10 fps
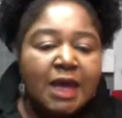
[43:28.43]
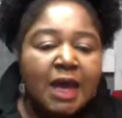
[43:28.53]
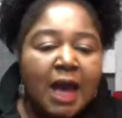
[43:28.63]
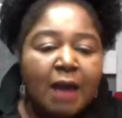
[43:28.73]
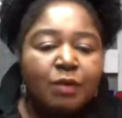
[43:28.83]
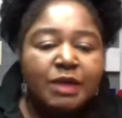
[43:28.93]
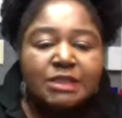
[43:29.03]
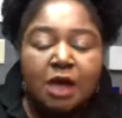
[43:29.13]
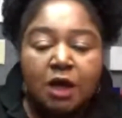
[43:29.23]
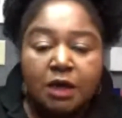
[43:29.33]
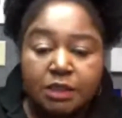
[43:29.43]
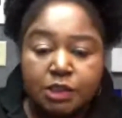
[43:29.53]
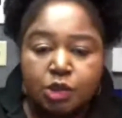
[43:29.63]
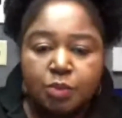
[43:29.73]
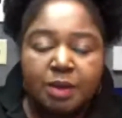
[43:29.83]
I want to talk a little
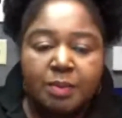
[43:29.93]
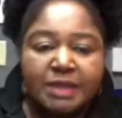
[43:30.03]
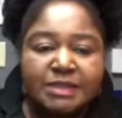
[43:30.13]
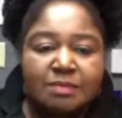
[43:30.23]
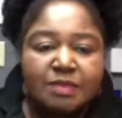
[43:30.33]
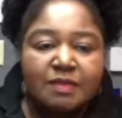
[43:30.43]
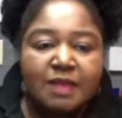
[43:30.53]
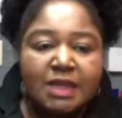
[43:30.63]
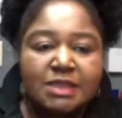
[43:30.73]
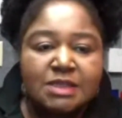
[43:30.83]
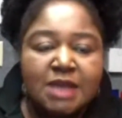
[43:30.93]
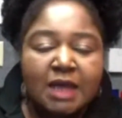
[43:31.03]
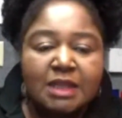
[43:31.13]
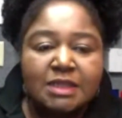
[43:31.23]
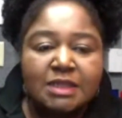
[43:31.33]
bit about something that is not
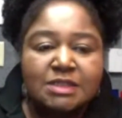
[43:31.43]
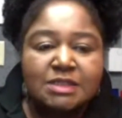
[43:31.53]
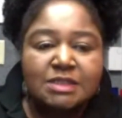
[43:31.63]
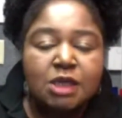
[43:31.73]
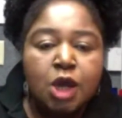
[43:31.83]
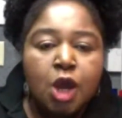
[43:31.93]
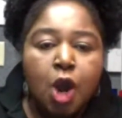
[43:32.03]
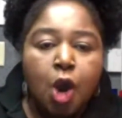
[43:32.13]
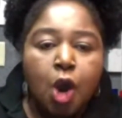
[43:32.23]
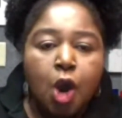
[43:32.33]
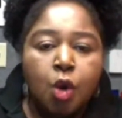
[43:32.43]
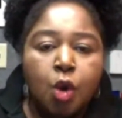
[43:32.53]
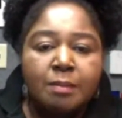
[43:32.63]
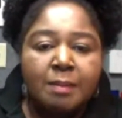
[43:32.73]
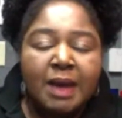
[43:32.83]
listed on
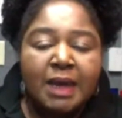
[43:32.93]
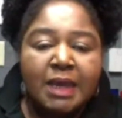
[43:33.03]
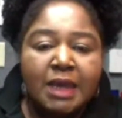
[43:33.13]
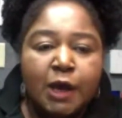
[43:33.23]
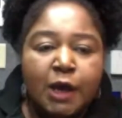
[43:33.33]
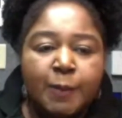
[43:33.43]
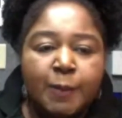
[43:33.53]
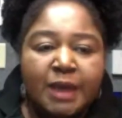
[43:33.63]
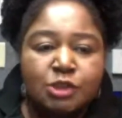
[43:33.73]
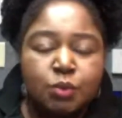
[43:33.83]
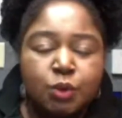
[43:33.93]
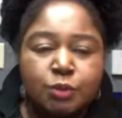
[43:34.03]
my actual